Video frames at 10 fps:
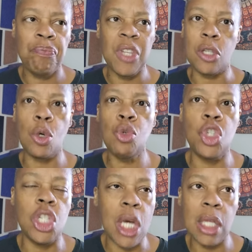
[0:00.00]
they're so
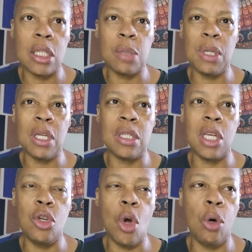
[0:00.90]
jealous because they
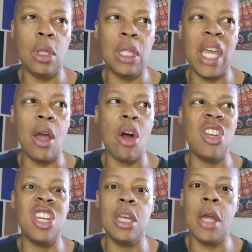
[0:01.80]
know that they are
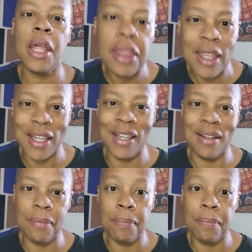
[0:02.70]
nothing